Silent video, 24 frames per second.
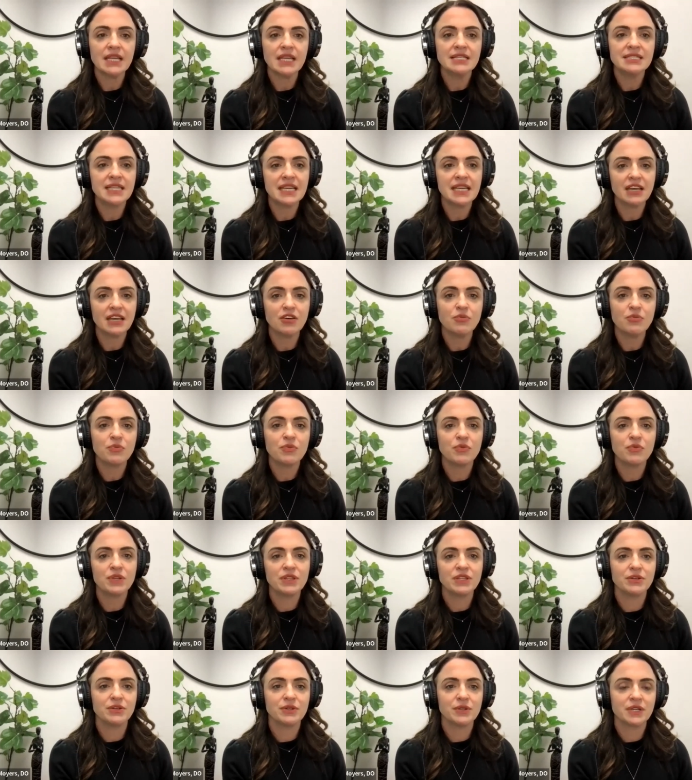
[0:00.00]
to help
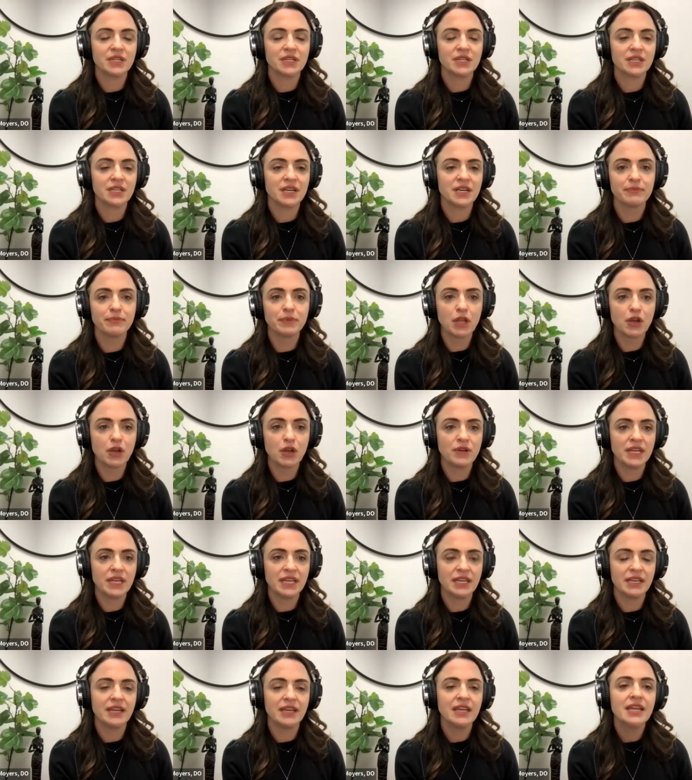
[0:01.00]
with your
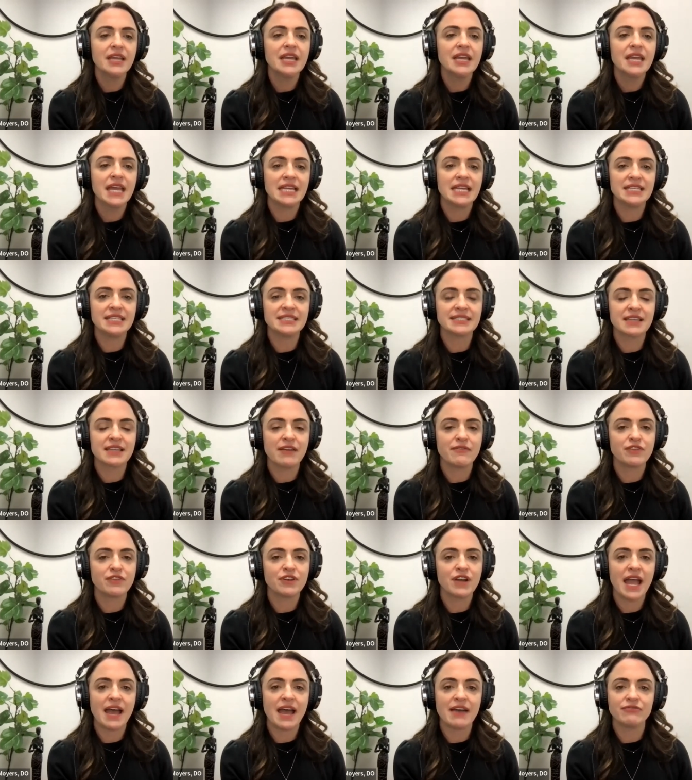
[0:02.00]
bloating and
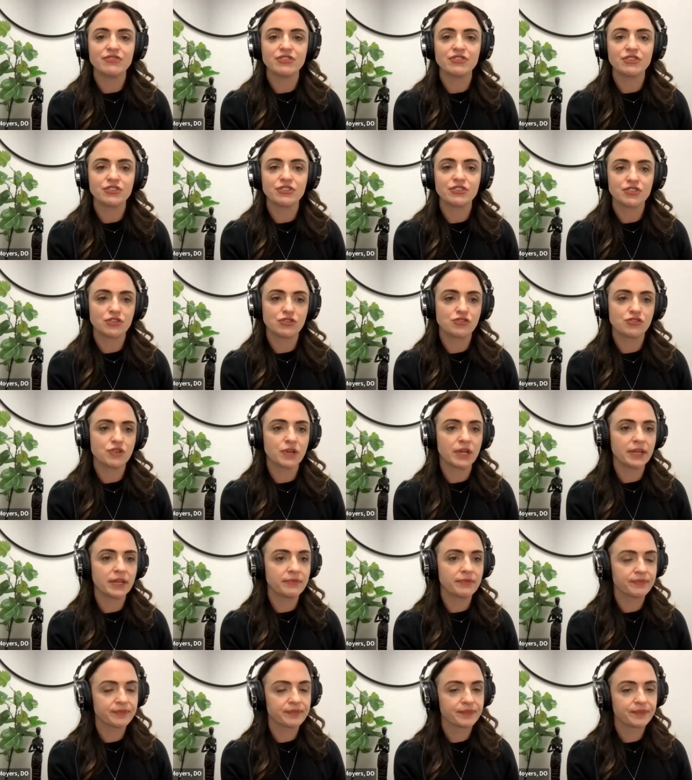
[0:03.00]
discomfort after surgery.